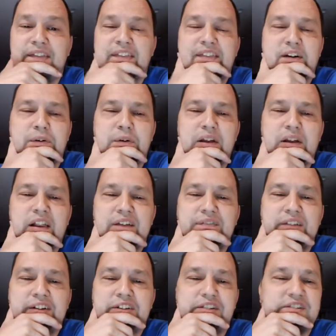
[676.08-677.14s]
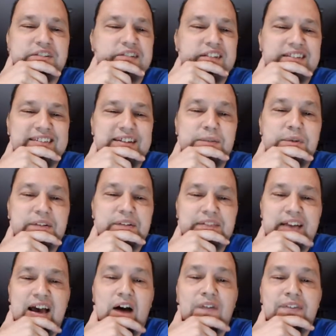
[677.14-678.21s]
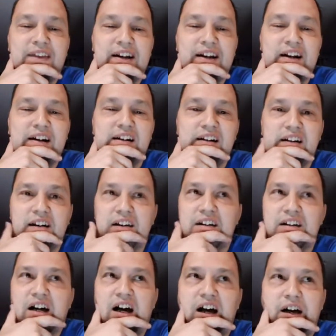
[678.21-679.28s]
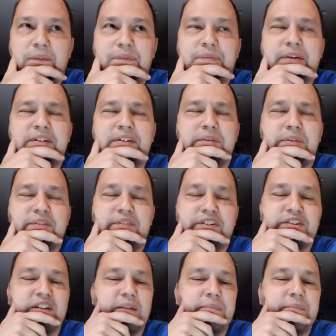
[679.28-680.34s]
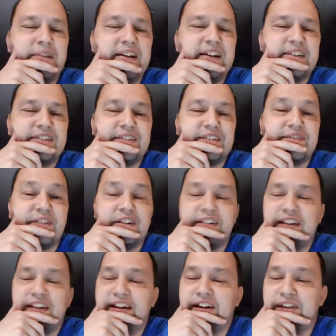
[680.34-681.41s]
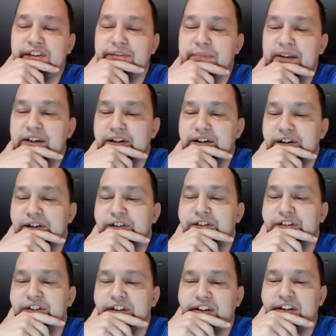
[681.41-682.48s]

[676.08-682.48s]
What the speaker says: They're really fun just to see what's out there, especially with fish club meetings. It's fun to hear the speakers.